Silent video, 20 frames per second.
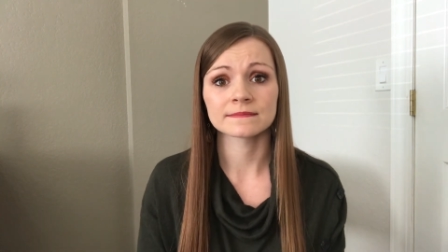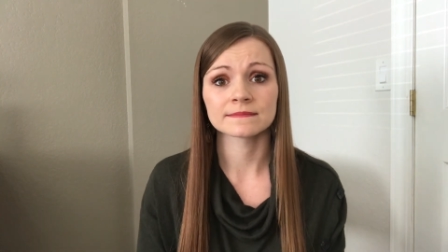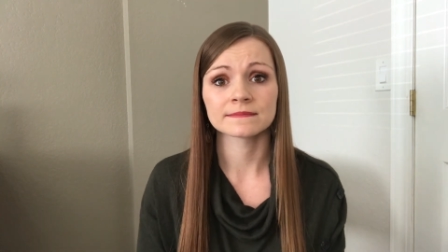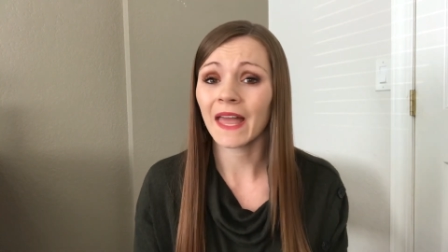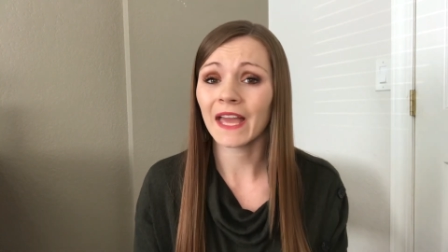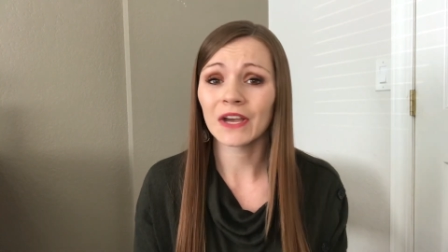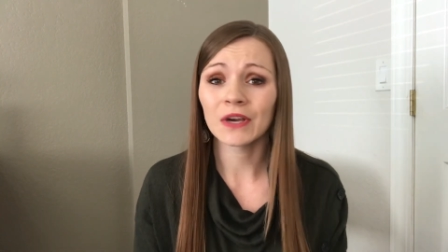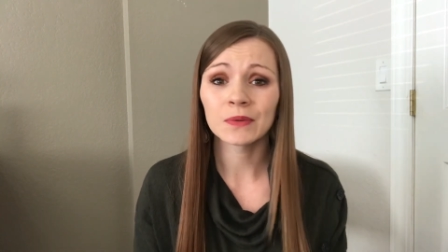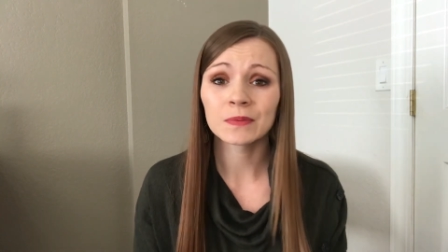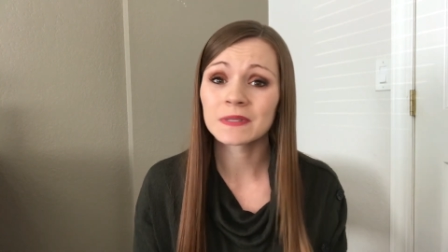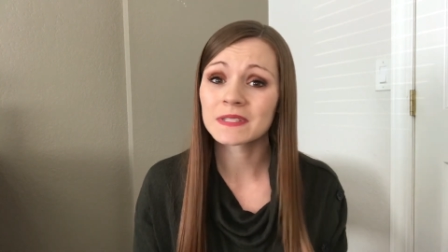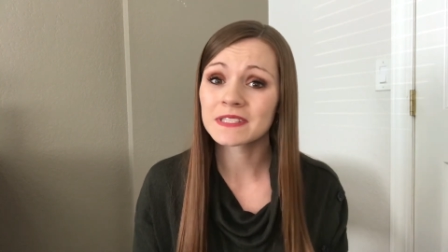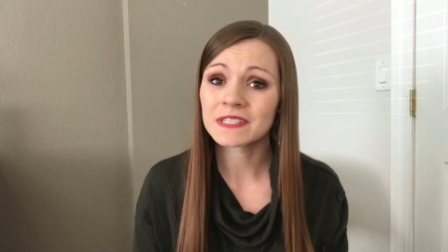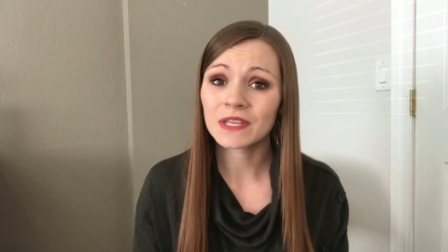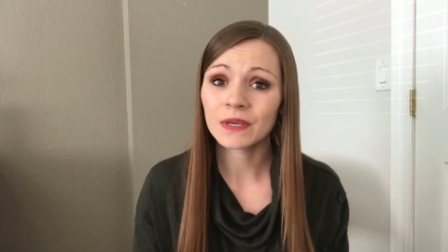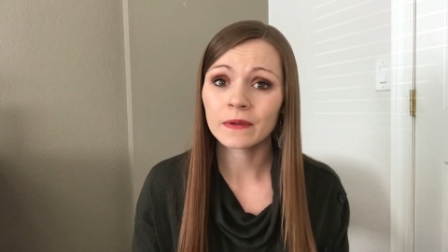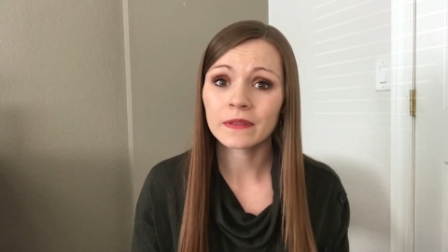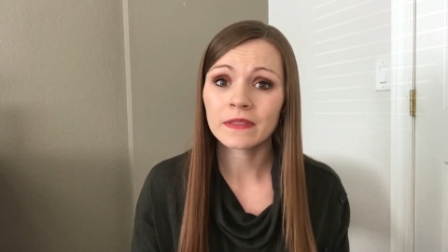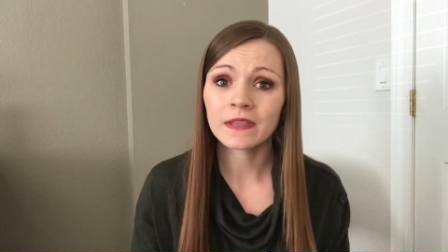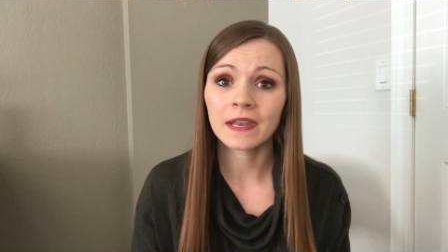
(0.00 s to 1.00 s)
I hope to
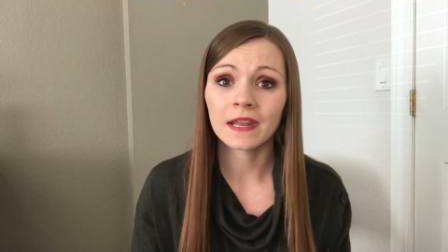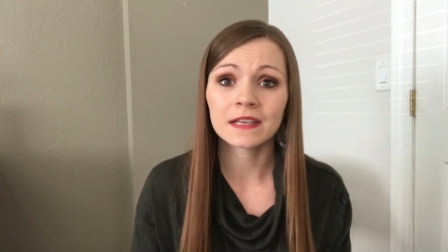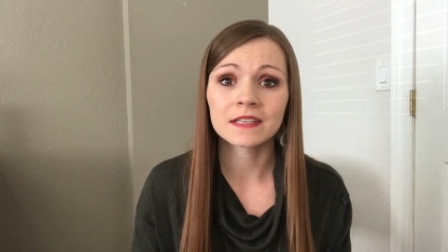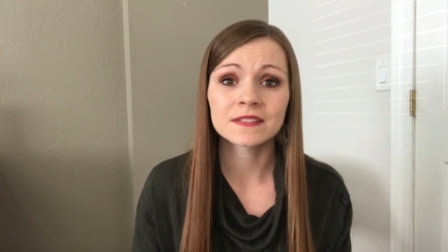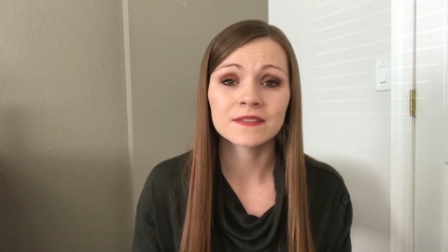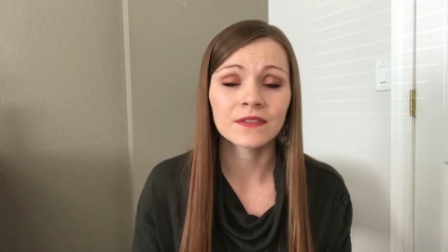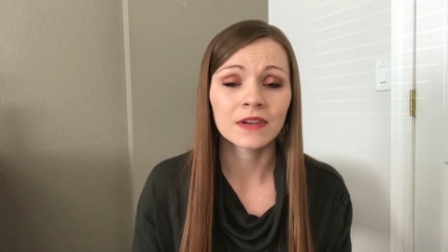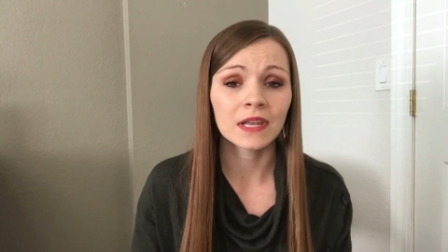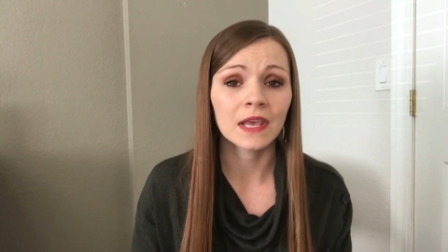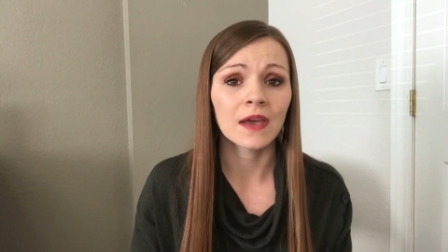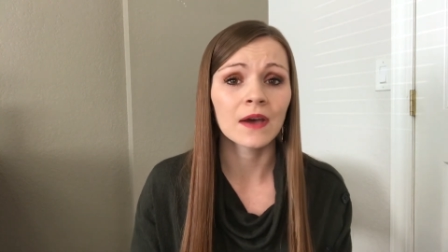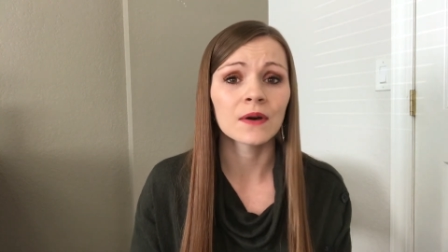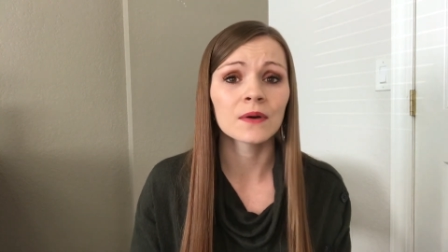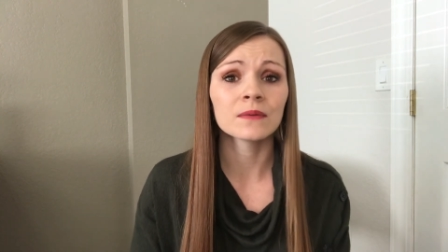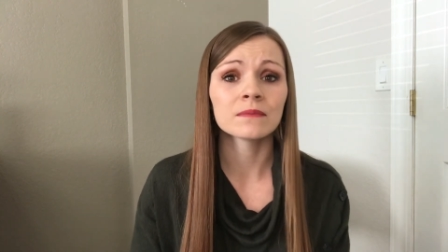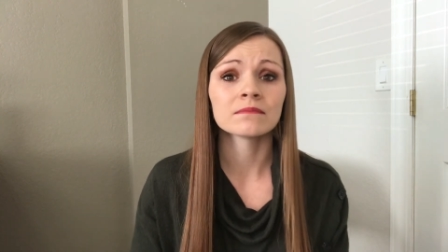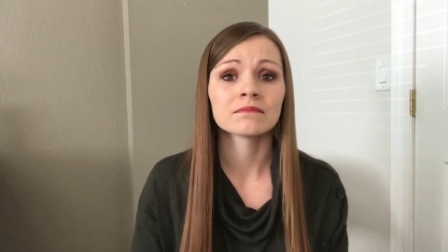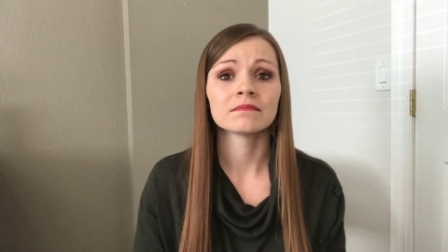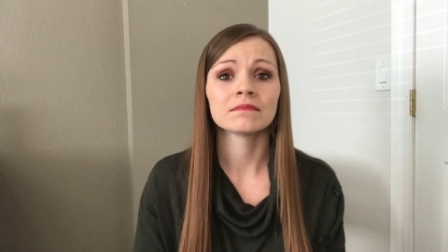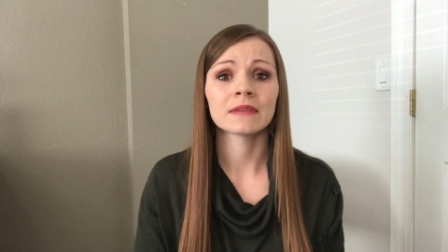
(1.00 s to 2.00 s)
see you in the next video.